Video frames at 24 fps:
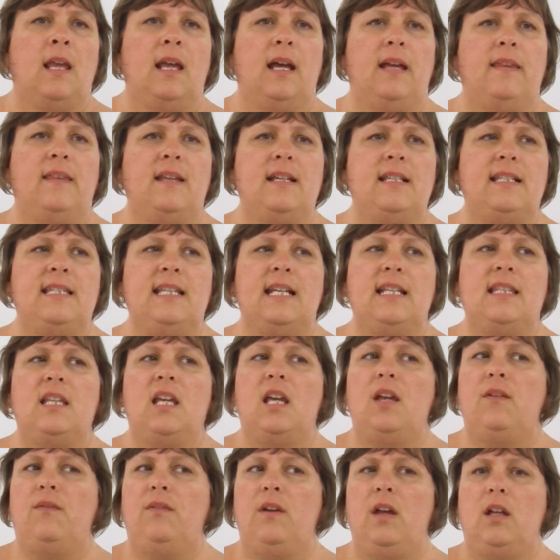And they said
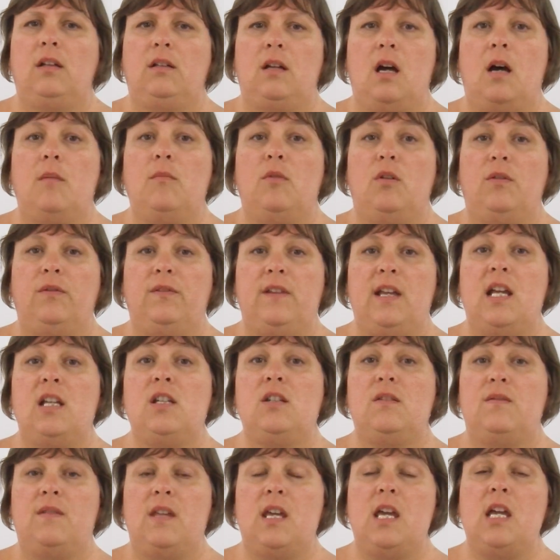that if it had come off the
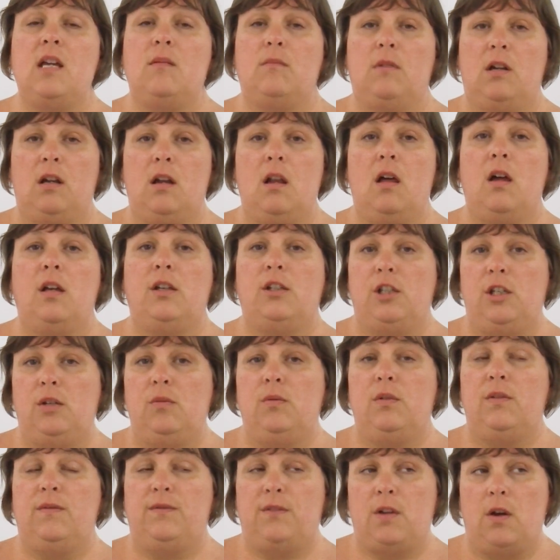end of the Hickman line, she
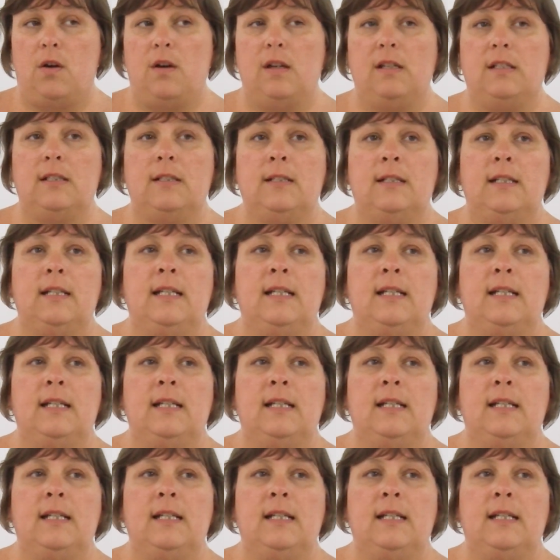would have died.